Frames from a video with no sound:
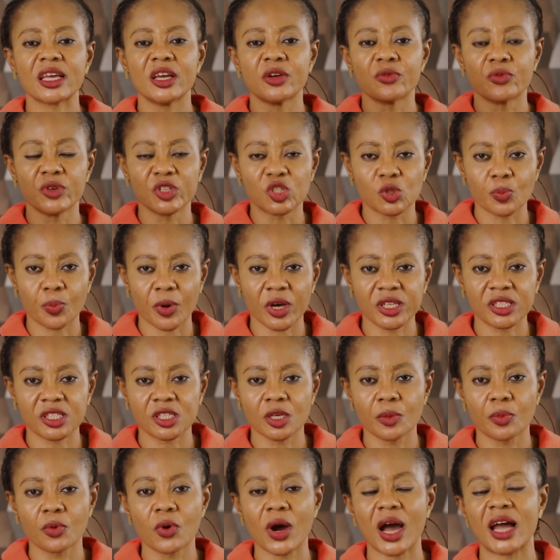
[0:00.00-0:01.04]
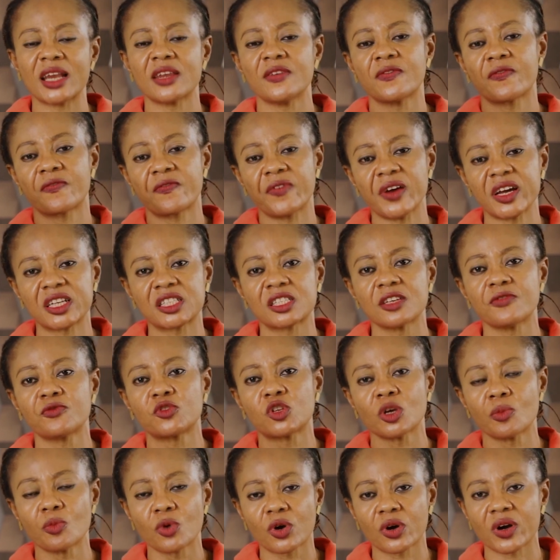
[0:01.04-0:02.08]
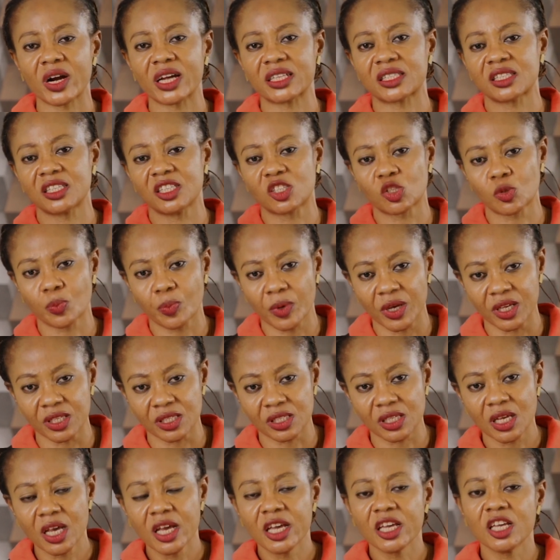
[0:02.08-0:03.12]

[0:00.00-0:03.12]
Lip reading: a responsible and effective democratic space